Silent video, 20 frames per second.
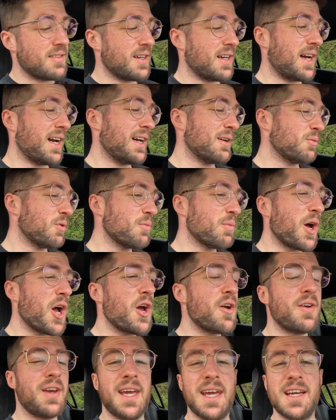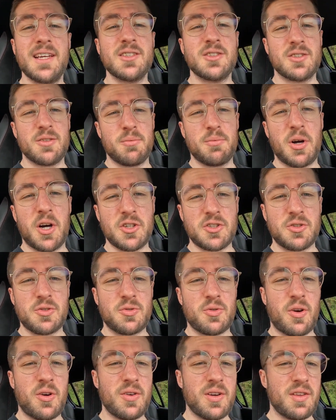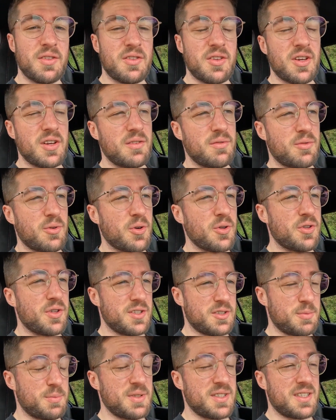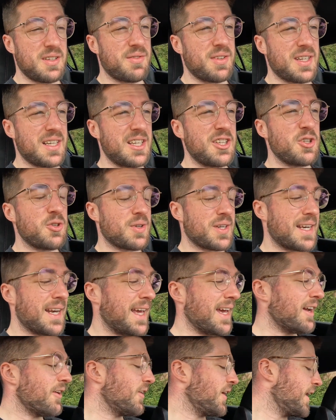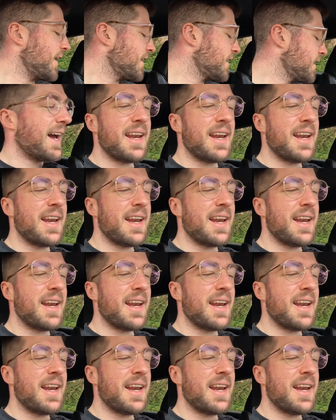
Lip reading: And with my own ears on partial throttle and 3rd and 4th specifically, you can hear it.